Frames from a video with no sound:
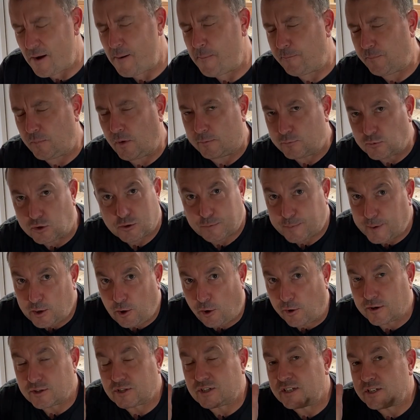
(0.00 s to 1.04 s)
I'm just being
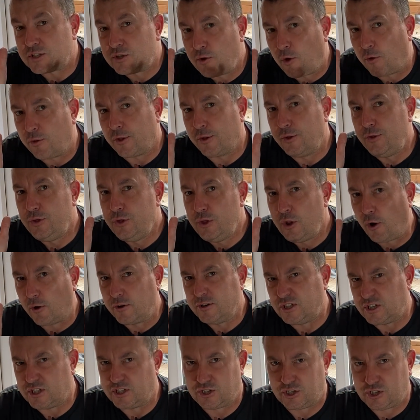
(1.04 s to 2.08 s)
honest, it's not the
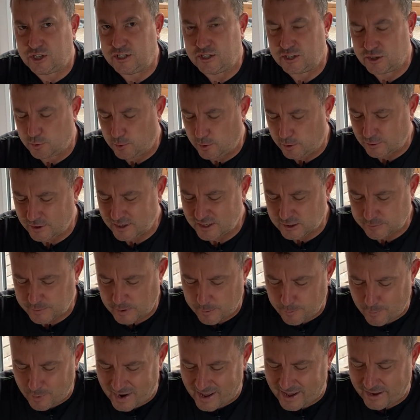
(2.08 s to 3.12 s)
nicest cheese in the world. It is a bit
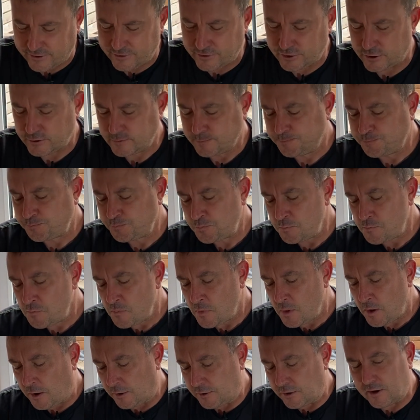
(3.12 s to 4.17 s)
bland
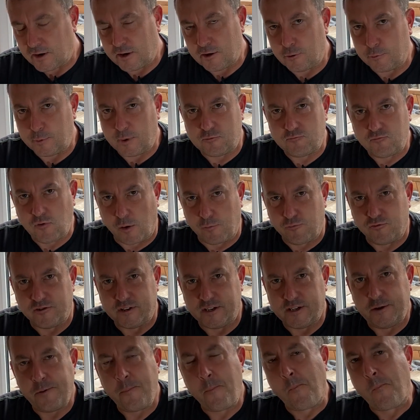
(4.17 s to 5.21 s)
and a little bit rubbery.
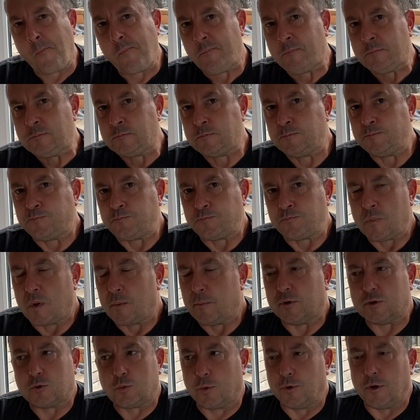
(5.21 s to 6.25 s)
But
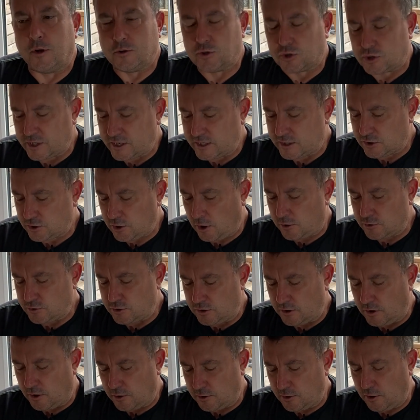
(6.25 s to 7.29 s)
it's one of those things, I
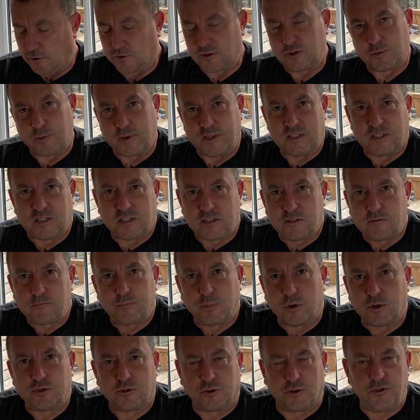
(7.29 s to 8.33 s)
like to eat it
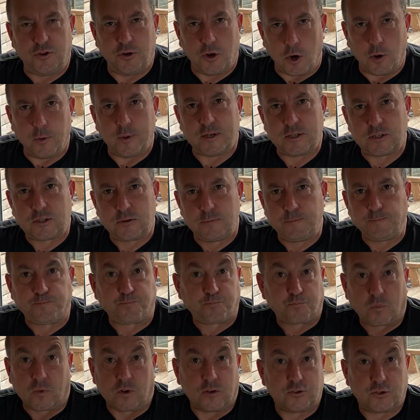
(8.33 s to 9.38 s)
because I know it's
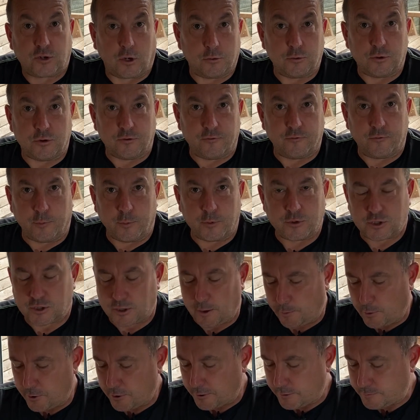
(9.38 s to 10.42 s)
so good for my
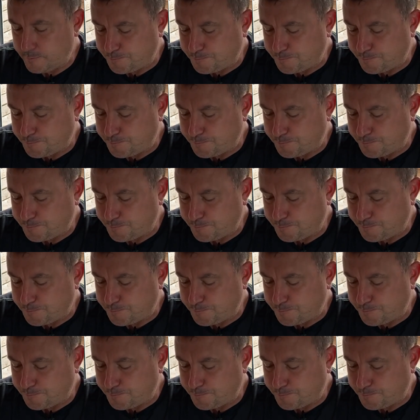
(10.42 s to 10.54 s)
stomach.